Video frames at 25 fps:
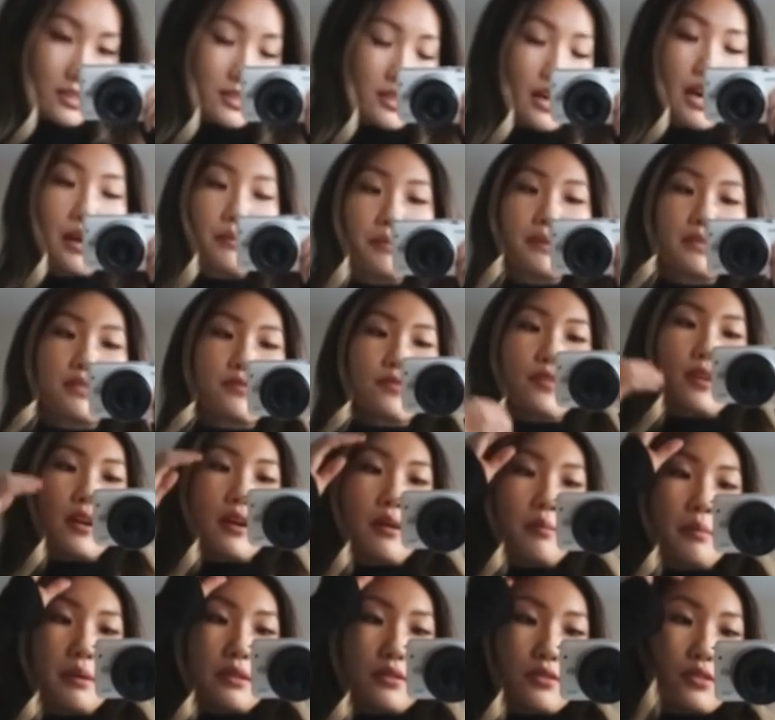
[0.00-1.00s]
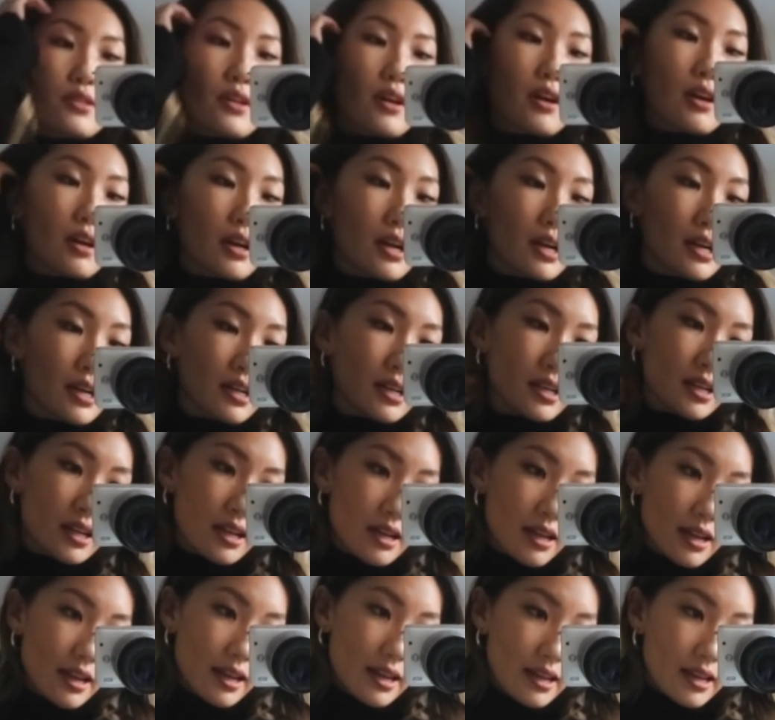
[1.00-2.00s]
This top is from Zara
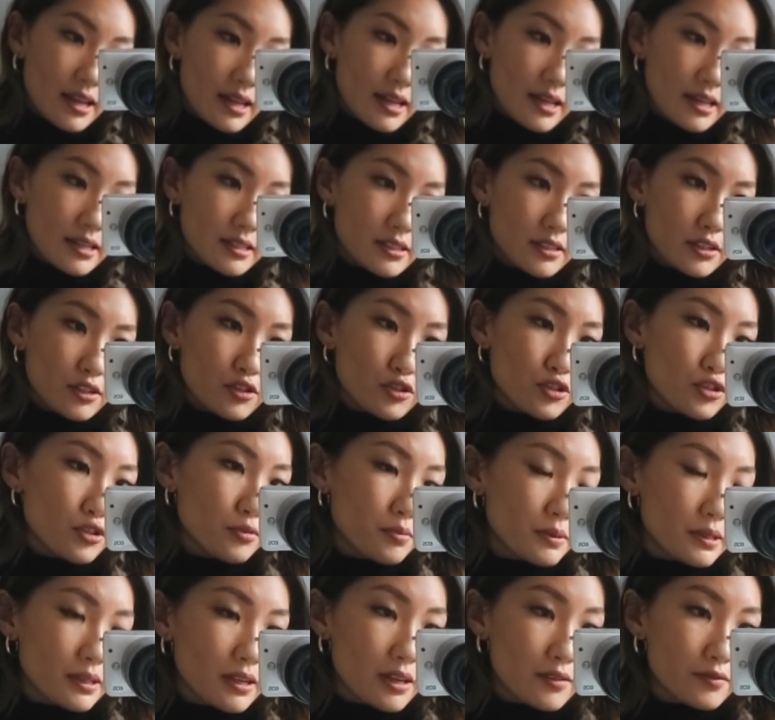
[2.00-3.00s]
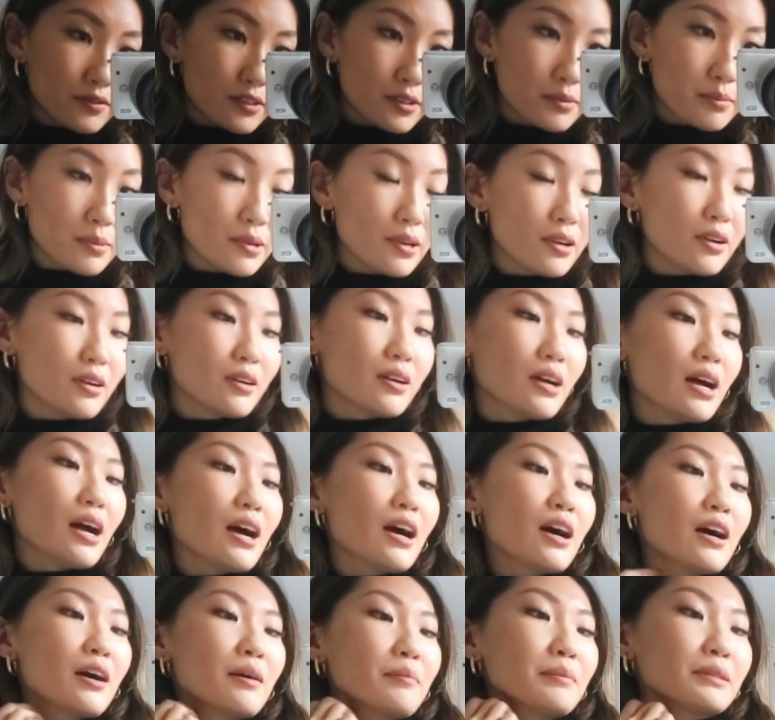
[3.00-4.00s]
and it's super comfortable,
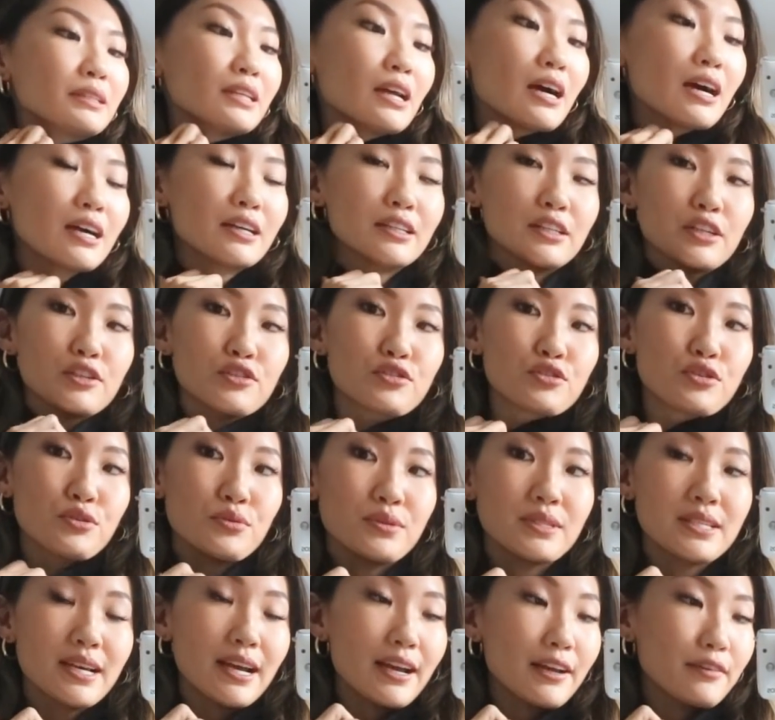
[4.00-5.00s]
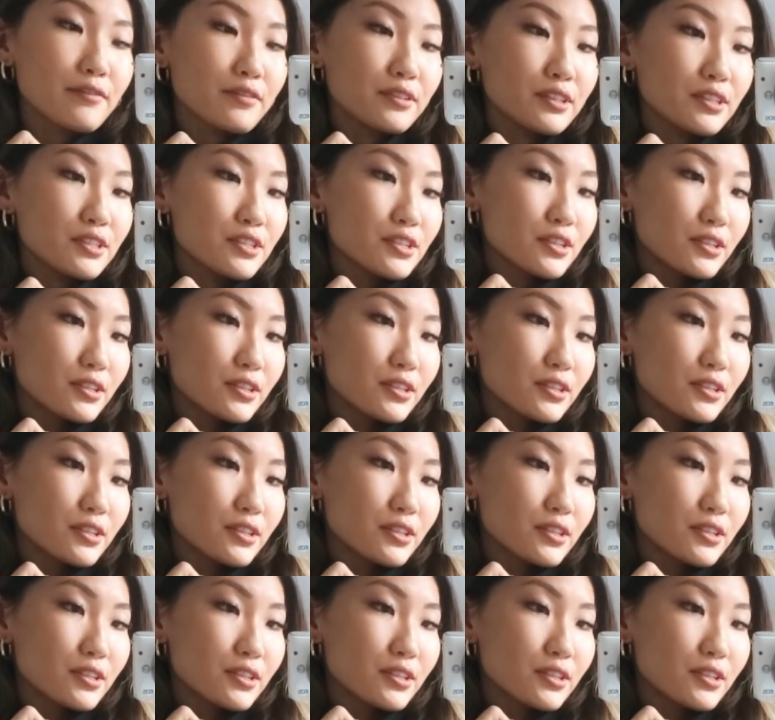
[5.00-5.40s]
um, not too tight for the